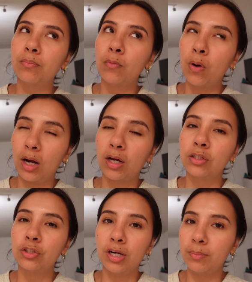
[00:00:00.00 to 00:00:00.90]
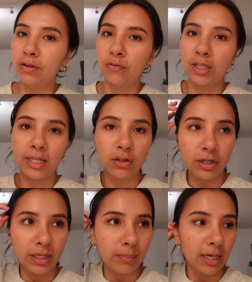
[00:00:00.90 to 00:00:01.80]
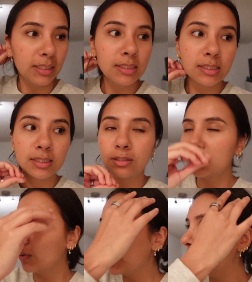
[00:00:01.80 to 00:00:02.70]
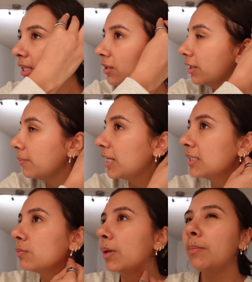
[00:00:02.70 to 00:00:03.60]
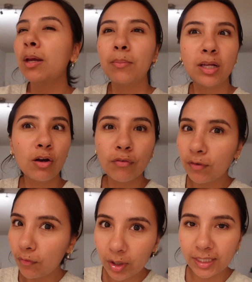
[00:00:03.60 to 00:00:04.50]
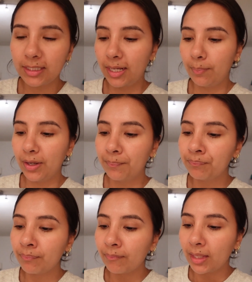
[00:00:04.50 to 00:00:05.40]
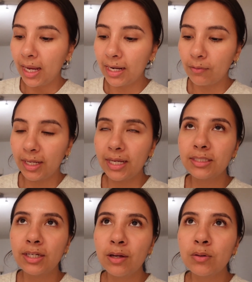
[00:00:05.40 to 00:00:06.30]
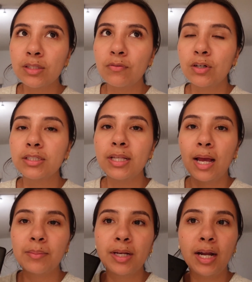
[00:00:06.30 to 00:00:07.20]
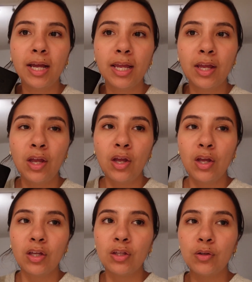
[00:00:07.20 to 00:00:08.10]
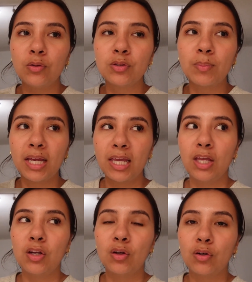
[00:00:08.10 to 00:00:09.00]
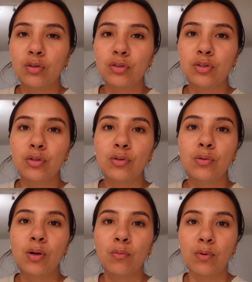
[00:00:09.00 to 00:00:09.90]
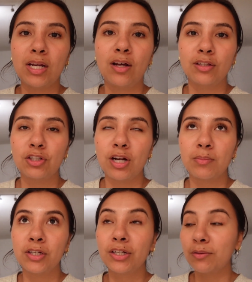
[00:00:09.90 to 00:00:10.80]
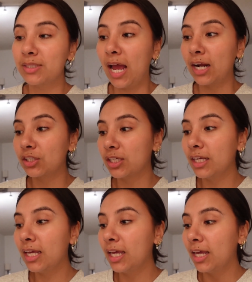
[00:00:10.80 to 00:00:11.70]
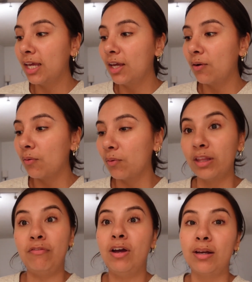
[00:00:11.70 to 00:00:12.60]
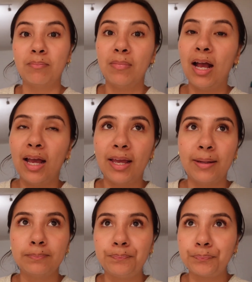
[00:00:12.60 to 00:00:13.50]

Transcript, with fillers: walk on the treadmill for like 30 minutes, 20, 30 minutes. Maybe I'm going to go for 40 today. But anyway, yesterday was the first time that I used my Kindle to read on the treadmill, and it was actually really fun. I